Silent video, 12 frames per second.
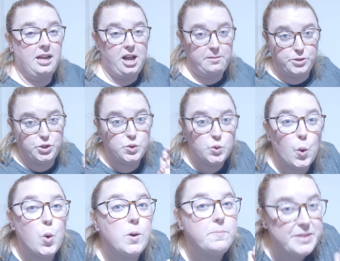
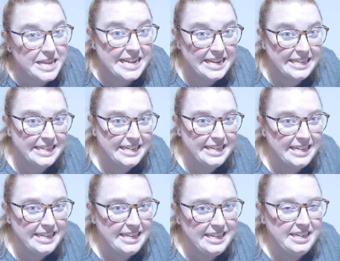absorbing
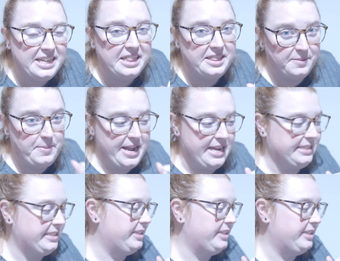the paint.